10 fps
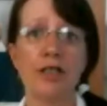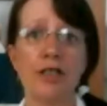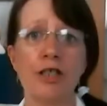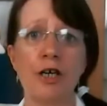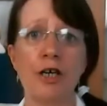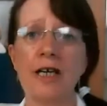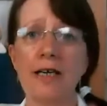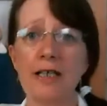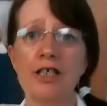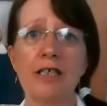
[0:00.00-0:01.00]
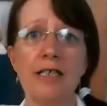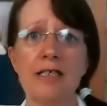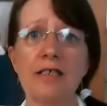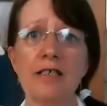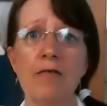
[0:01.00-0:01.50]
shows, we actually
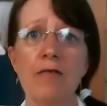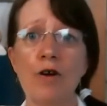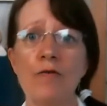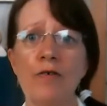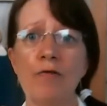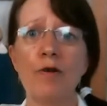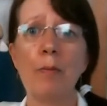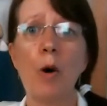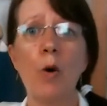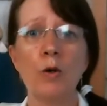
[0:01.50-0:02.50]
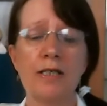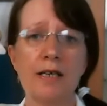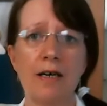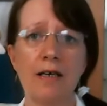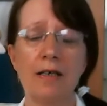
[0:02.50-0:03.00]
did a roving
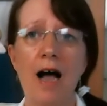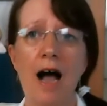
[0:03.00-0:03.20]
reporter,